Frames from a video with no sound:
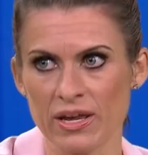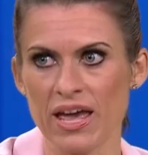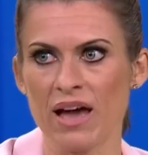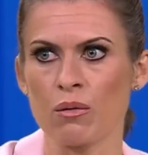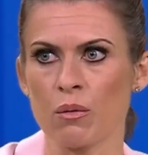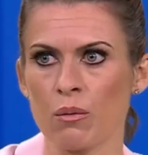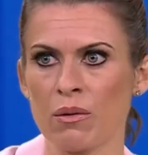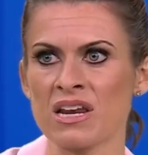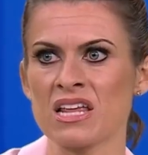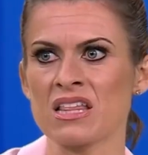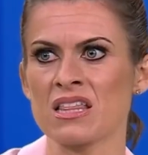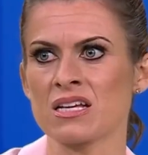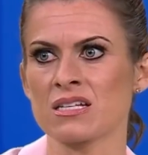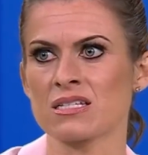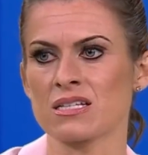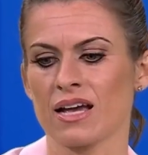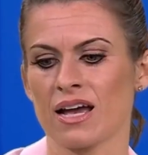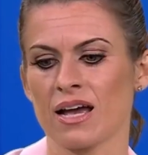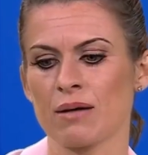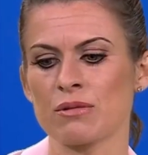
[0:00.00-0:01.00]
we're winning this
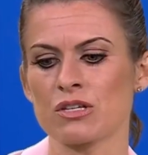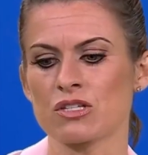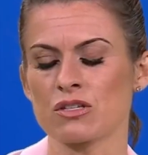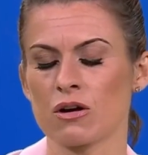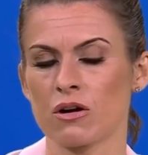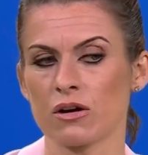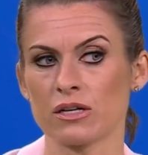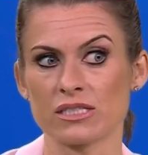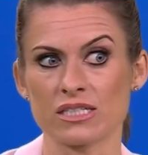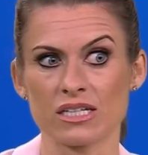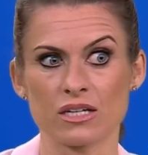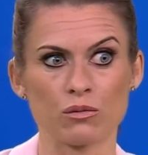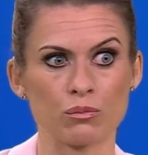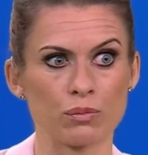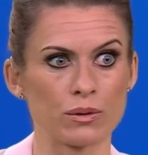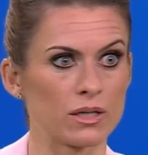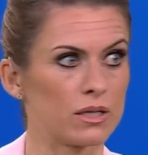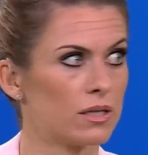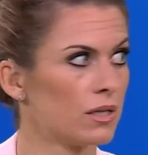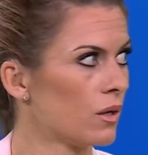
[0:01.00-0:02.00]
game, it's not ideal,
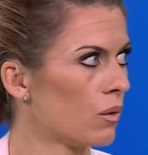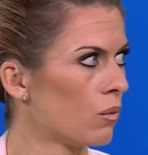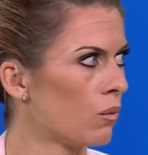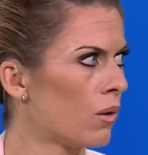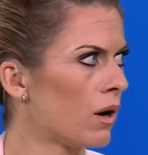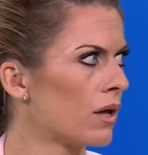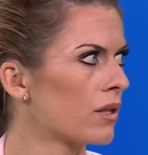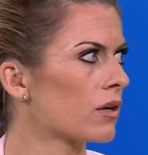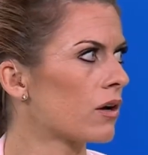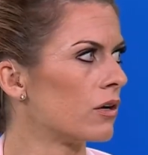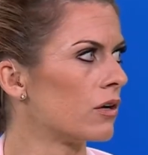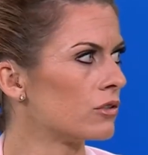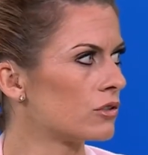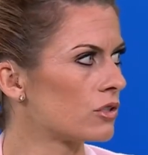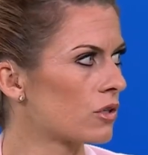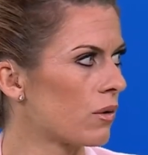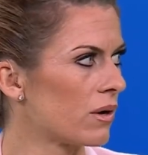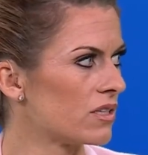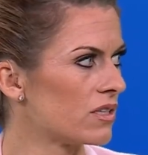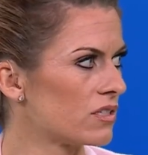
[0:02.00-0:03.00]
but what are the
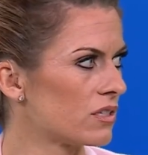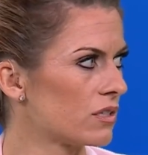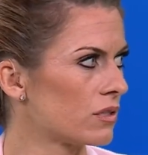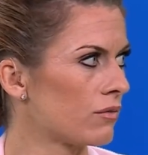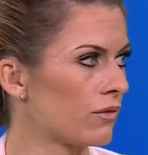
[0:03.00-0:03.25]
consequences for